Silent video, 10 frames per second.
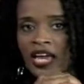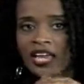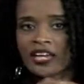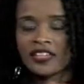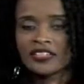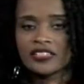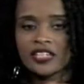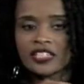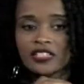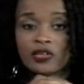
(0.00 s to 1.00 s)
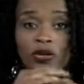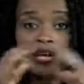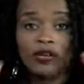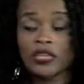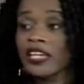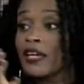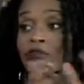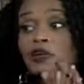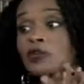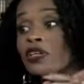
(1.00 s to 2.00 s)
And I said, okay, and they kept
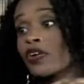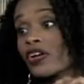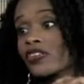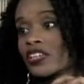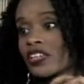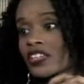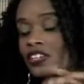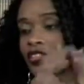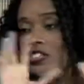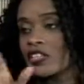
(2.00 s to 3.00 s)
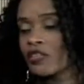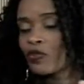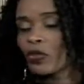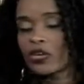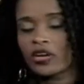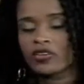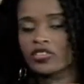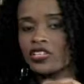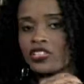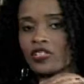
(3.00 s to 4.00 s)
telling me, you're healthy. You know, there's nothing wrong, you're
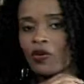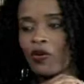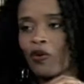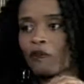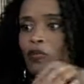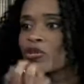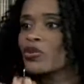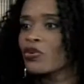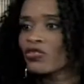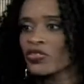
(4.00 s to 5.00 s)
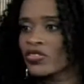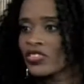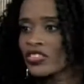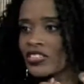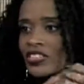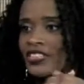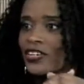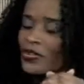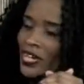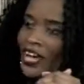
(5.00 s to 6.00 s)
healthy, just go home. But when you don't feel good, you're
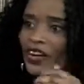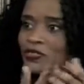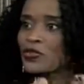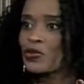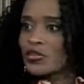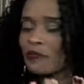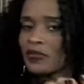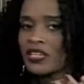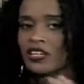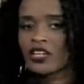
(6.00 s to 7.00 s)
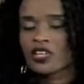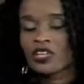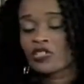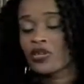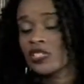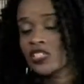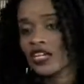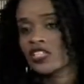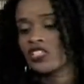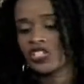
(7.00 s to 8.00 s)
like, okay, I have to do something. Right. So I
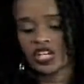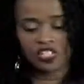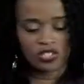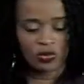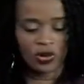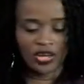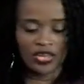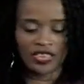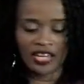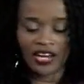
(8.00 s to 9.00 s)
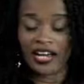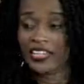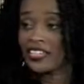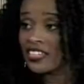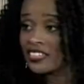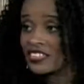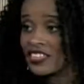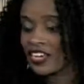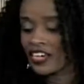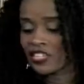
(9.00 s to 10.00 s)
decided to change the way that I eat,
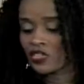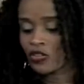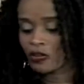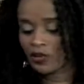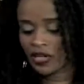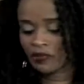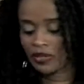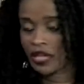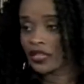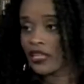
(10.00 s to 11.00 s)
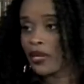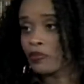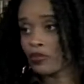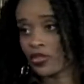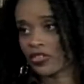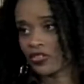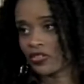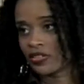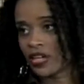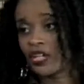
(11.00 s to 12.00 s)
and I started becoming a label reader.
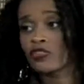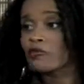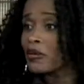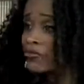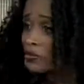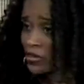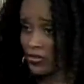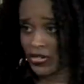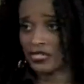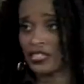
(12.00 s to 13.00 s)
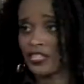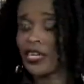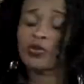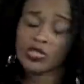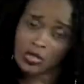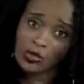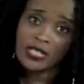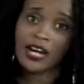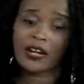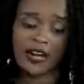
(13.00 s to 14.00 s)
Okay. I drove my family crazy. Right. They were so tired.